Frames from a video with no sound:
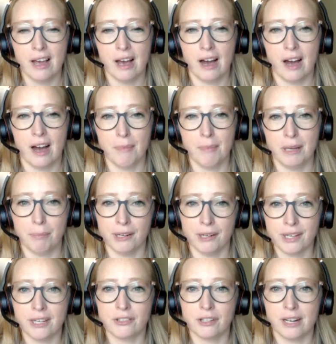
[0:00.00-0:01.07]
In breast
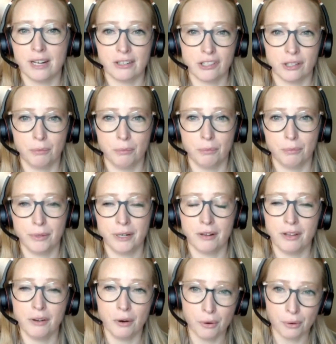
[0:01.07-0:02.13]
cancer detection, we are
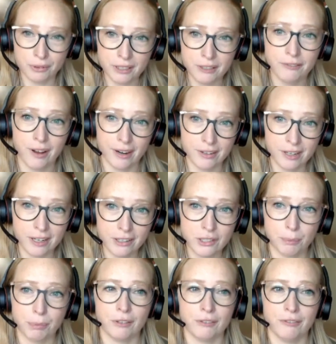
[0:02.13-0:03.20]
the only vendor
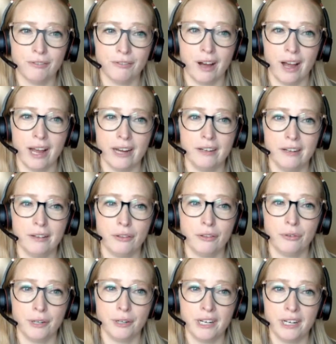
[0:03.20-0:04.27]
to provide
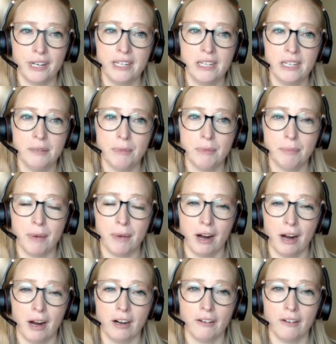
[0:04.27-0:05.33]
3D mammography,
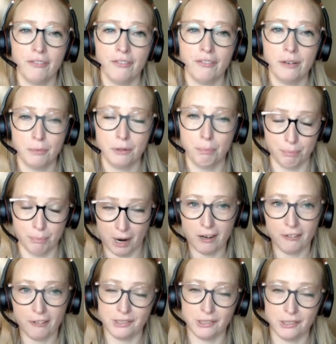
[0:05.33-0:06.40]

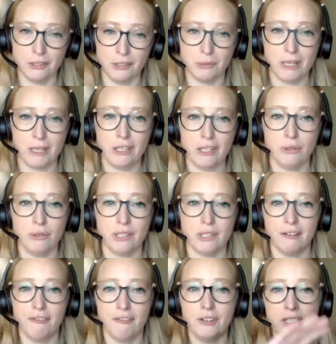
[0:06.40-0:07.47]
using
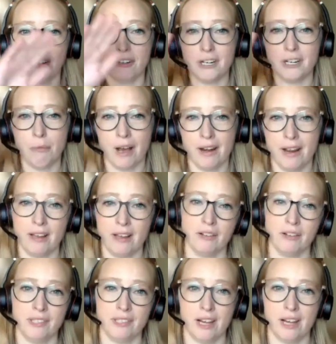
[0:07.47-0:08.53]
50-degree wide angle
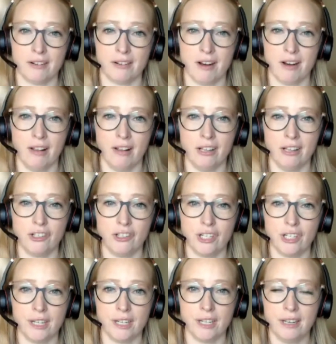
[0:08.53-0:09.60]
technology.
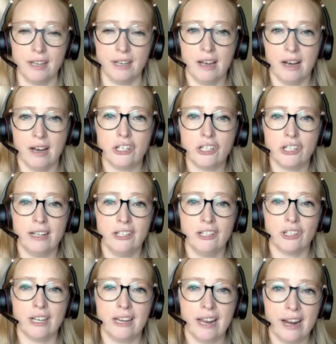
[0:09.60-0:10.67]
A challenge
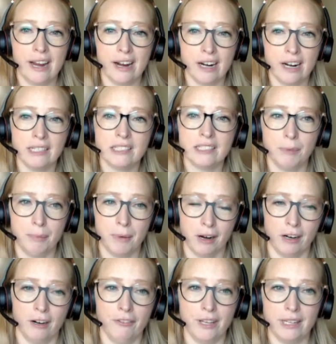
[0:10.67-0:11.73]
inherent to
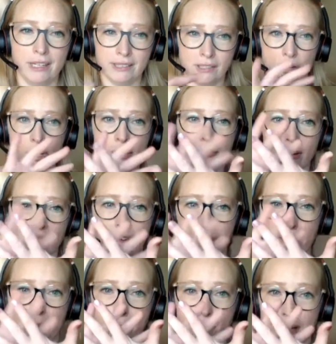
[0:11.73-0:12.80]
mammography is the
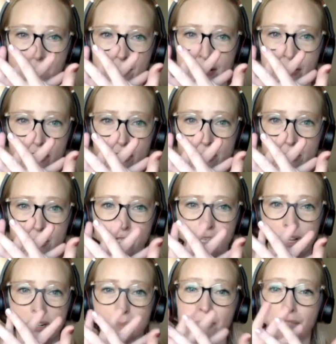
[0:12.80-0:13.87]
overlapping breast tissue,
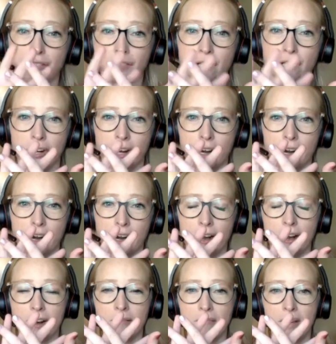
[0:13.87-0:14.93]
which can obscure
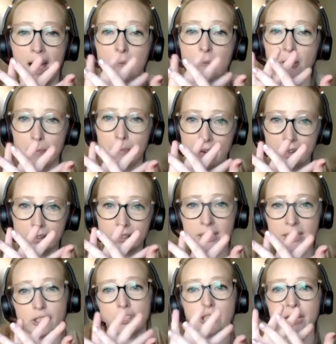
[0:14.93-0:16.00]

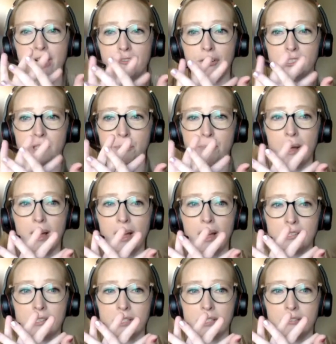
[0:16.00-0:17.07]
abnormalities or create false
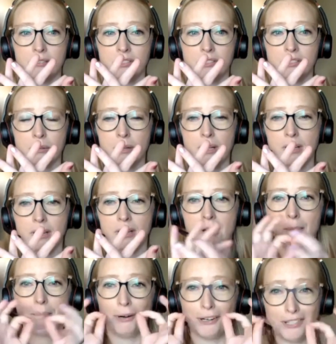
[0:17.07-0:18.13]
positives,
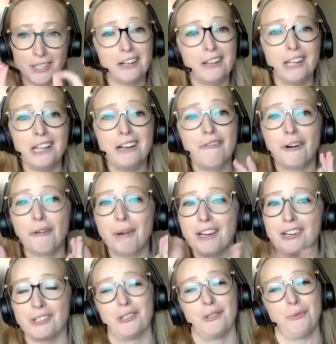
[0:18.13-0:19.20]
particularly for
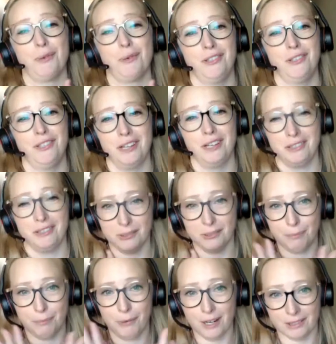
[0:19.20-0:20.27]
patients with dense breasts.
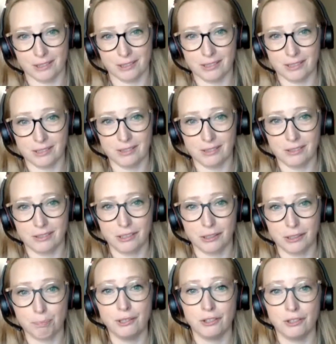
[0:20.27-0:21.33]
So breast
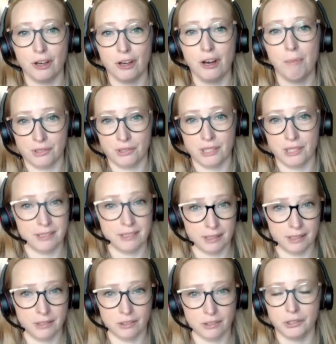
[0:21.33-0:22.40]
tomosynthesis, or also
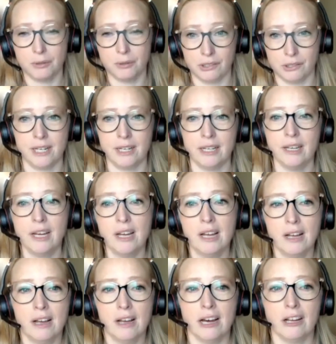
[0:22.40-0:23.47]
known as 3D,
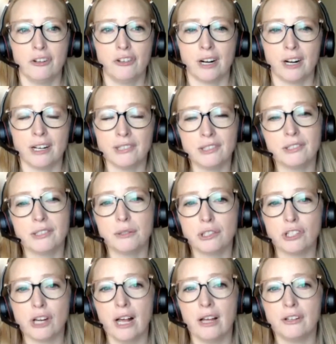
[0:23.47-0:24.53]
addresses those
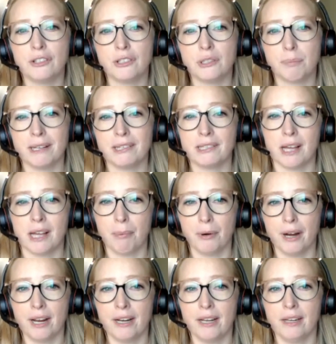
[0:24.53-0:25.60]
challenges by
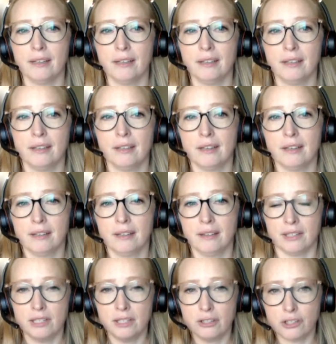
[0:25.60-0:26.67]
separating the
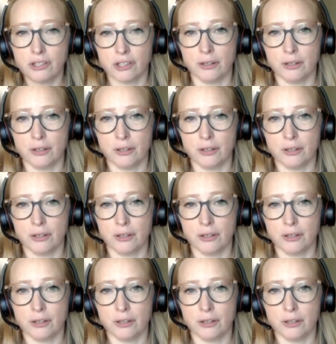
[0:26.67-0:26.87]
tissue.